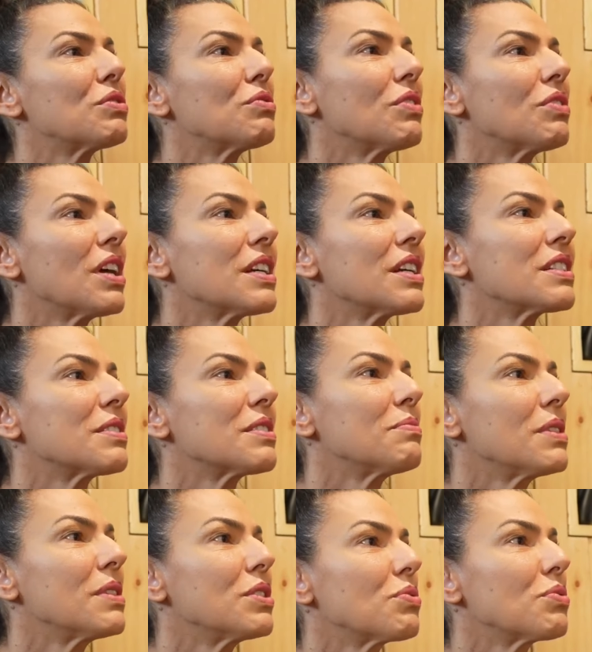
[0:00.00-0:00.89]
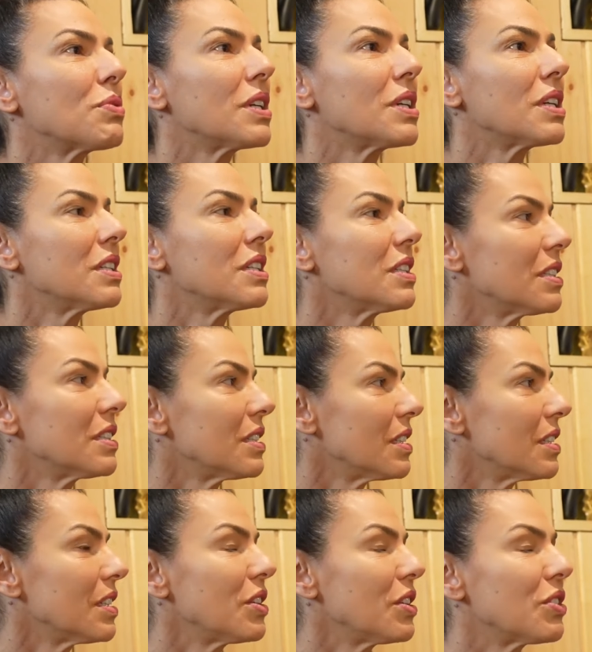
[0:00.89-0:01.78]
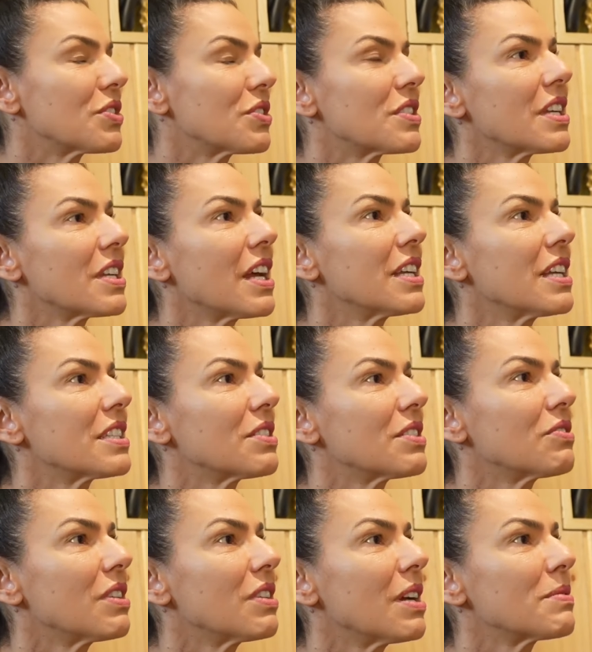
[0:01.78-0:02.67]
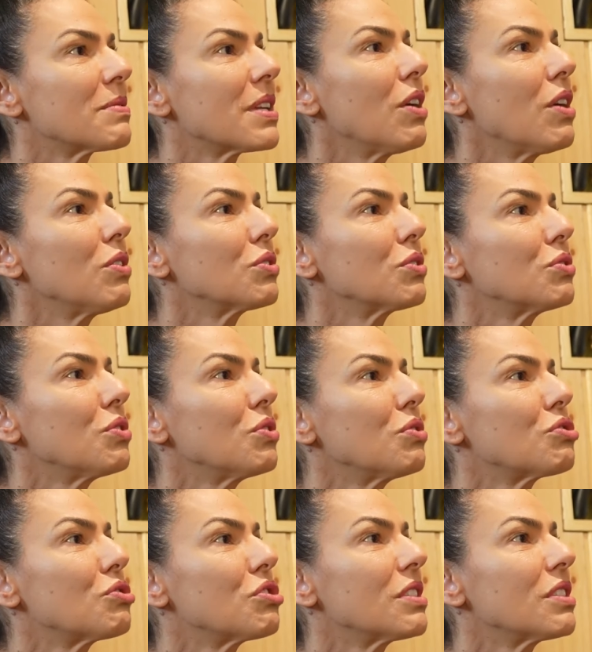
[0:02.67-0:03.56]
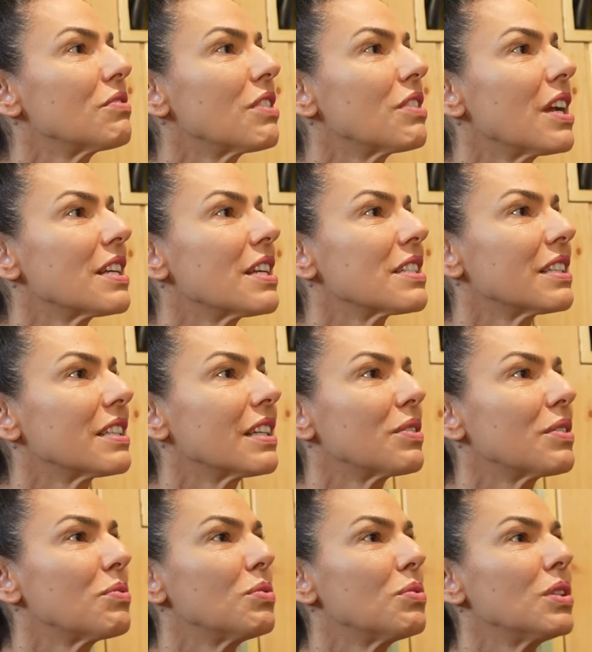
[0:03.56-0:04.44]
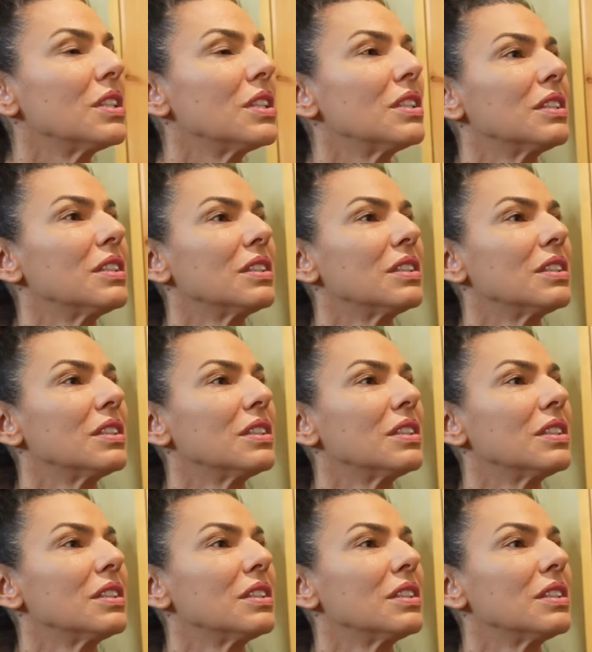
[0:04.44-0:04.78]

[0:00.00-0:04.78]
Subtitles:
to rest between your sets and reps? How long do you usually rest? Like what?